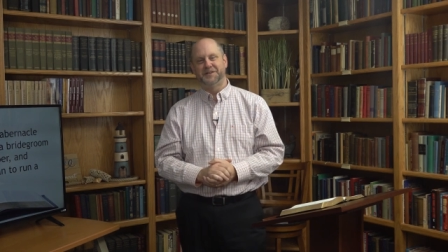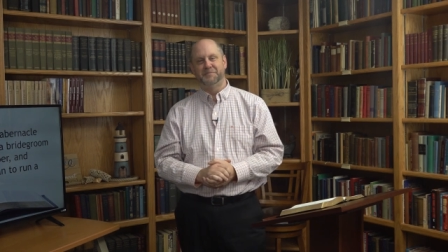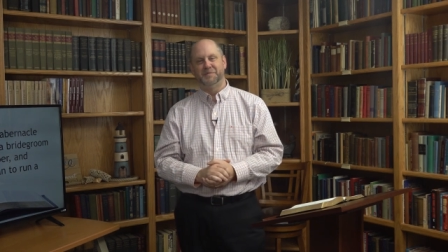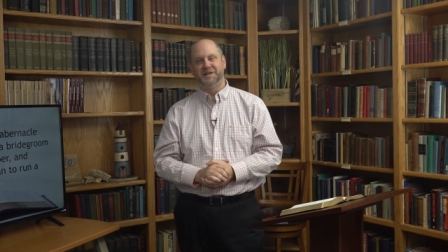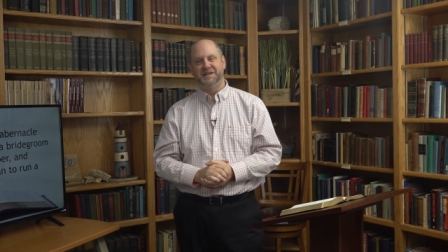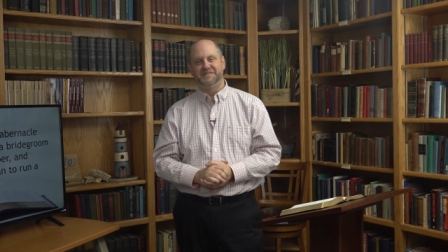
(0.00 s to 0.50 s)
to
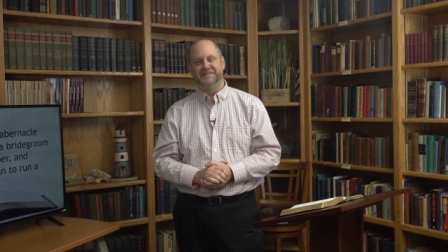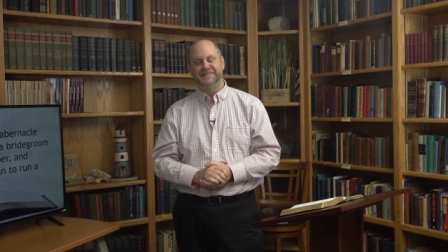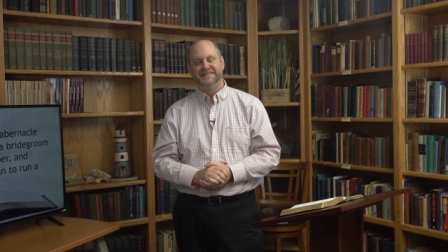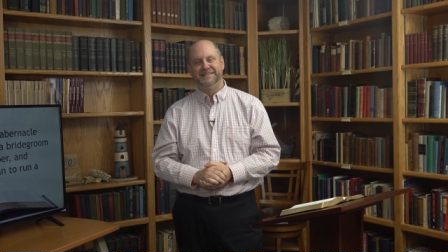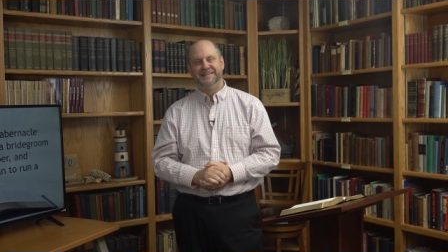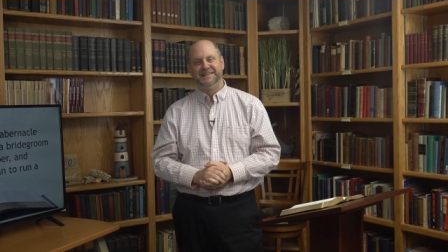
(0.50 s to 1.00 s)
the
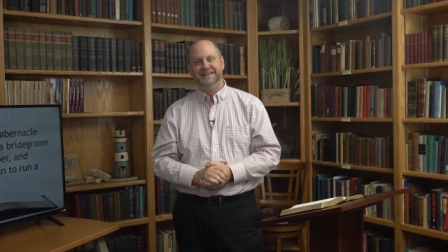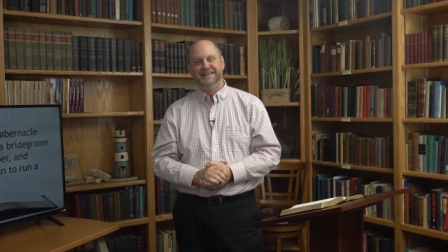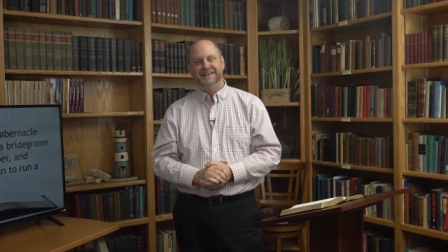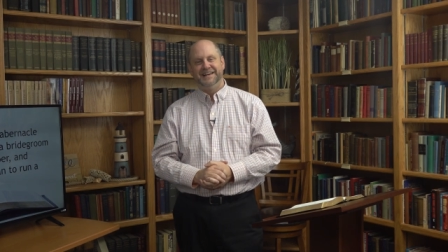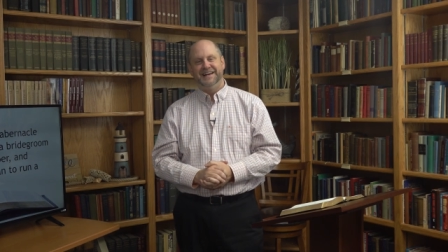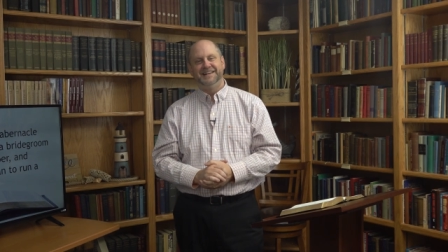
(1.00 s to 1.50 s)
believer
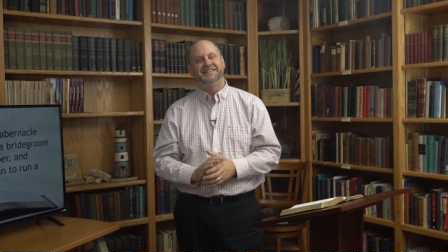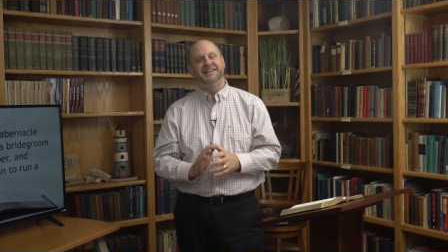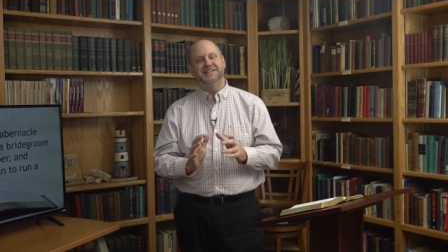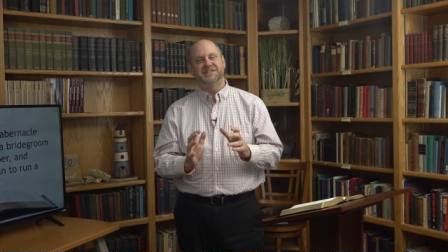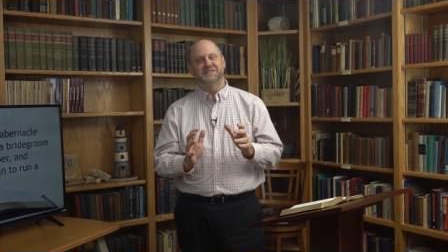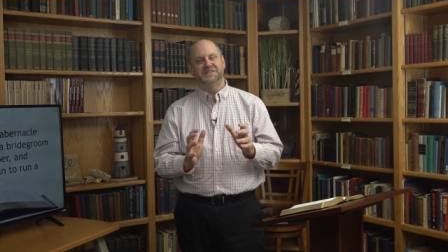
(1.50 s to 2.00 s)
and
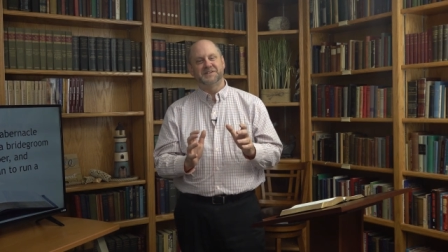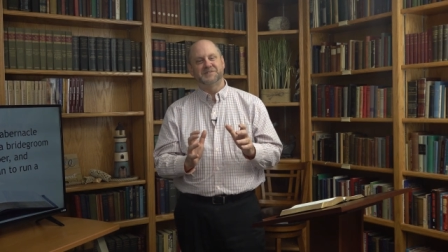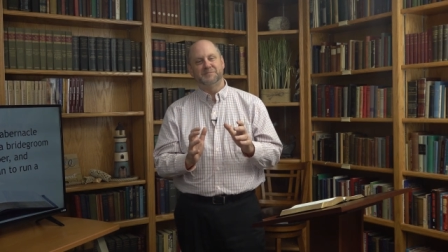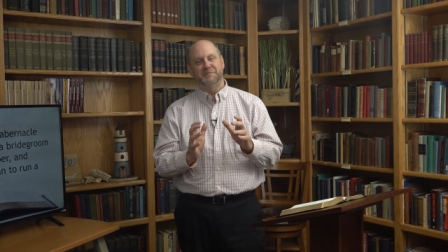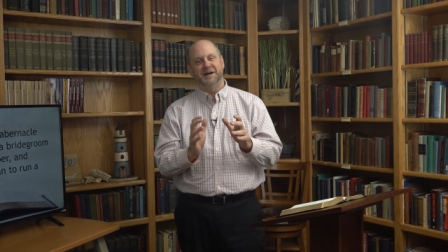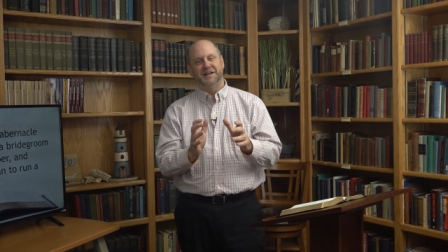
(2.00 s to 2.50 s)
teaches
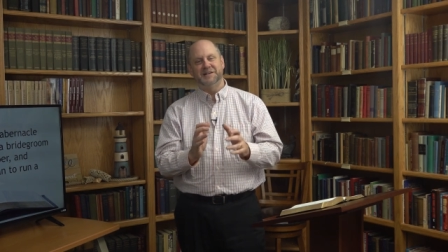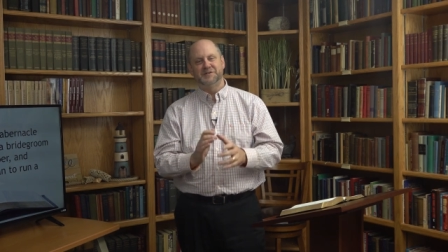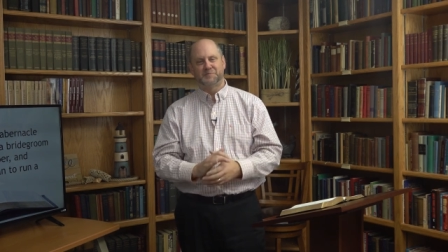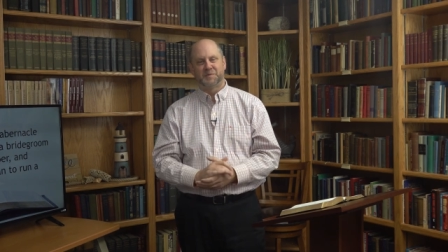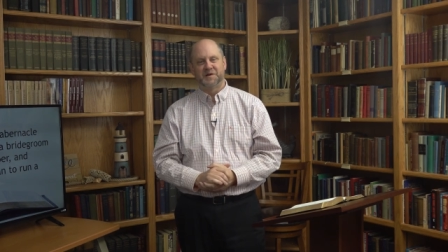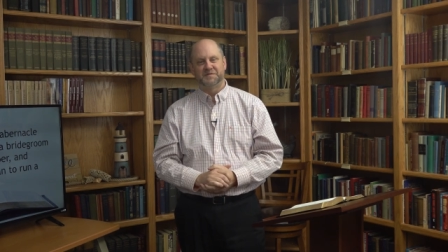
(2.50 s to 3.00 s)
us about
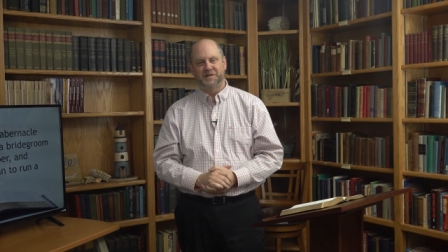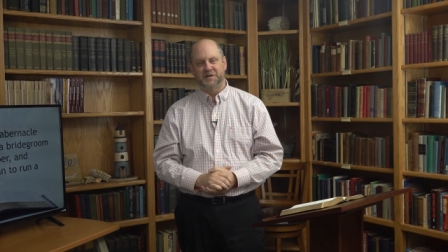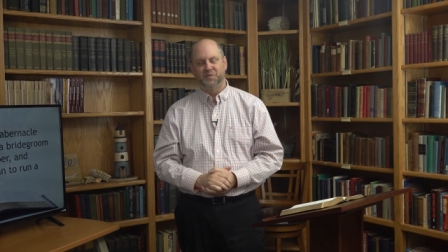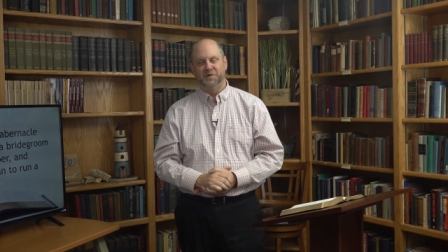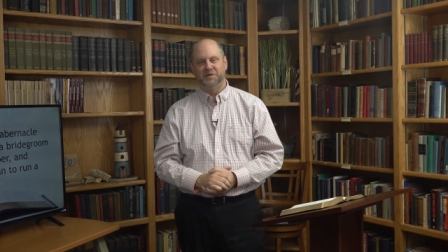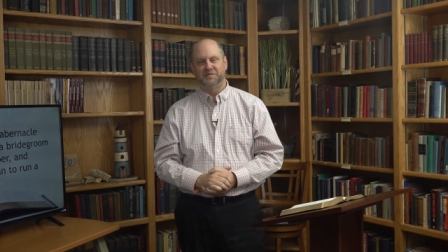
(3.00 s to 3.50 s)
His
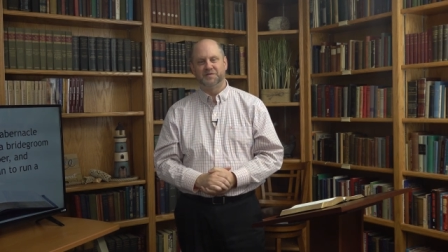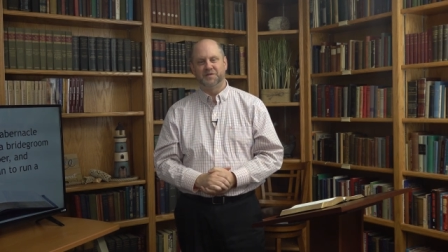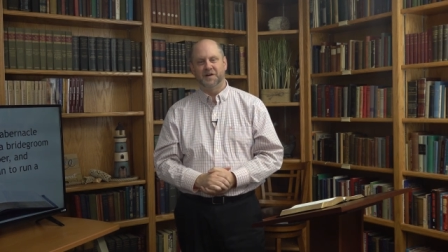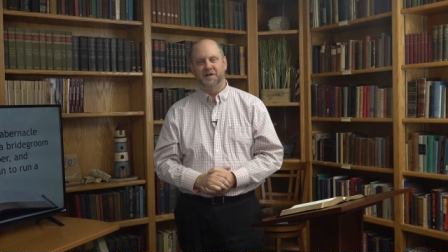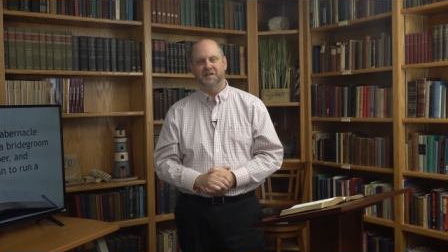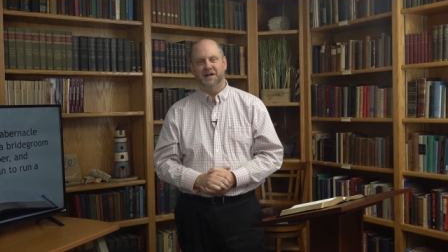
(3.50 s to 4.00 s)
perfect will
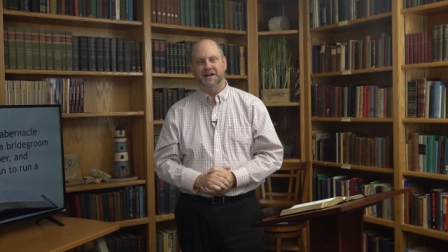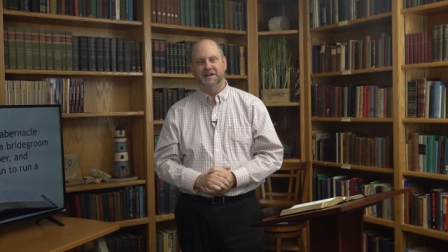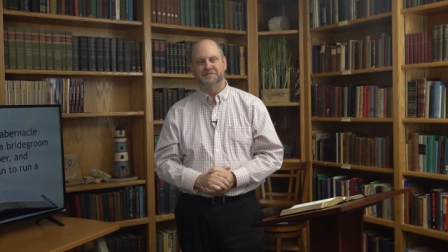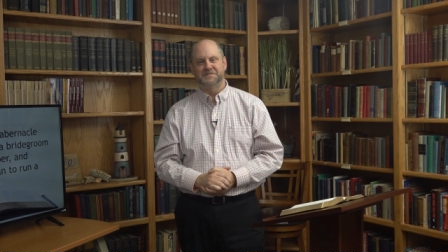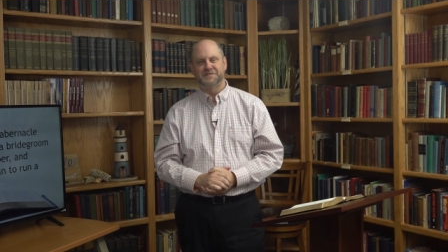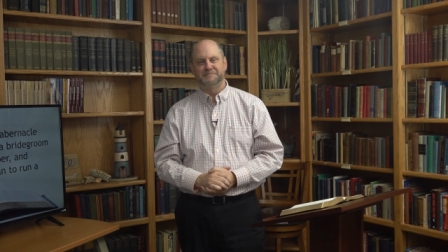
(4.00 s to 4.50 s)
for our
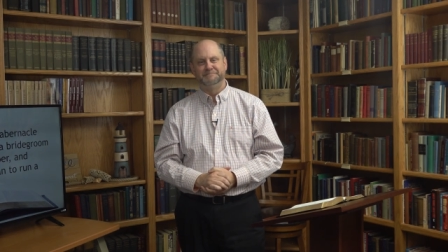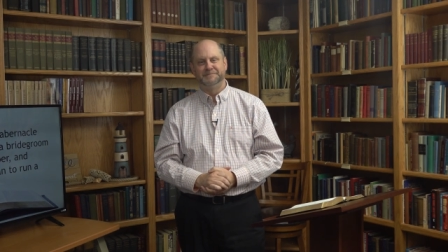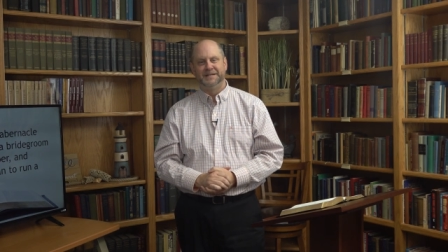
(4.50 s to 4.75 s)
lives.